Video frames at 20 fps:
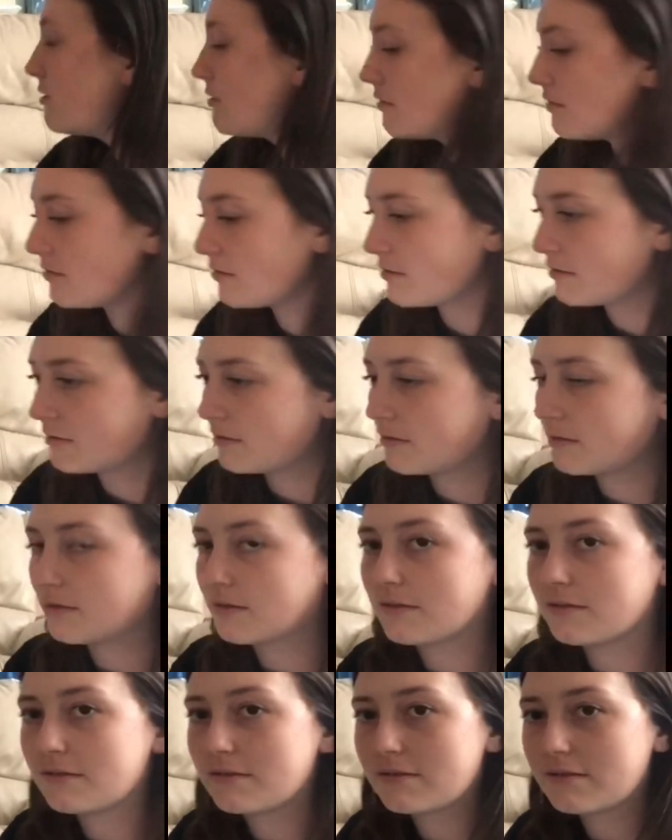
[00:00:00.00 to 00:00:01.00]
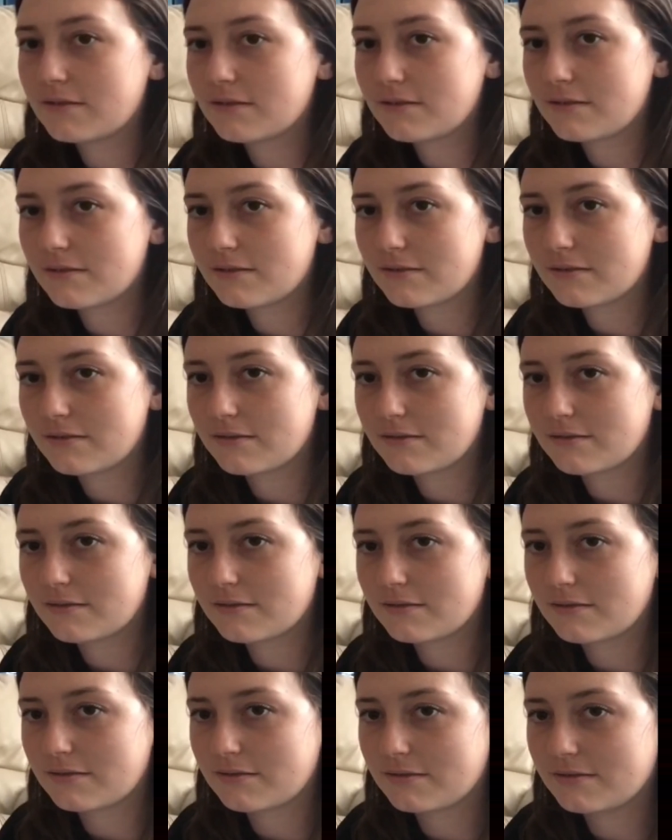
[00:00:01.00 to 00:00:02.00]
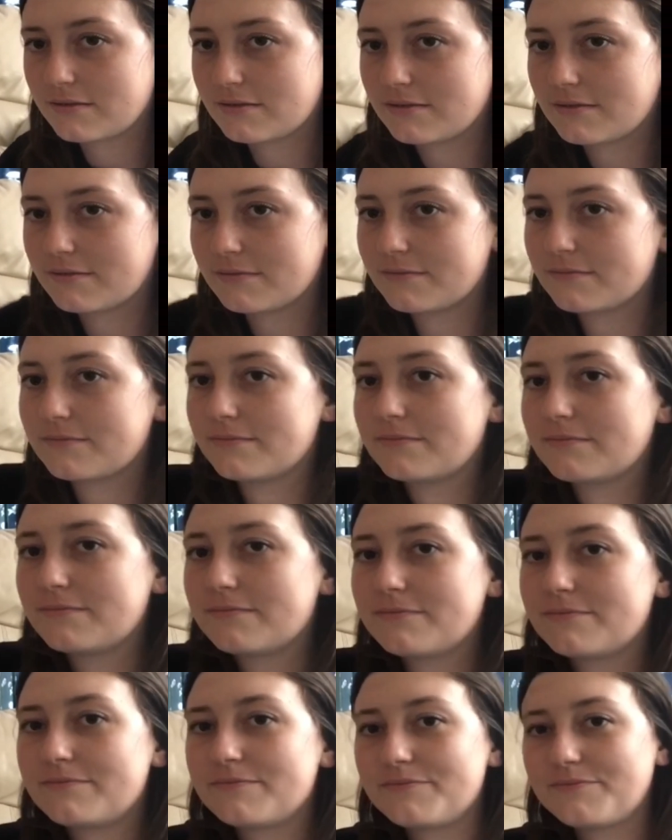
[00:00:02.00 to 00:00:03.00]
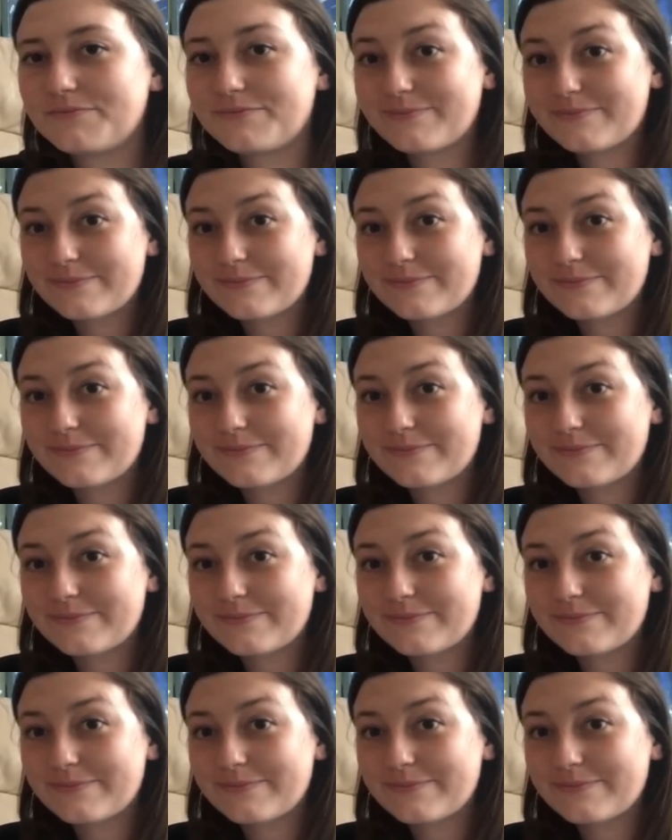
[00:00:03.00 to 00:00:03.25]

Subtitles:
[no speech]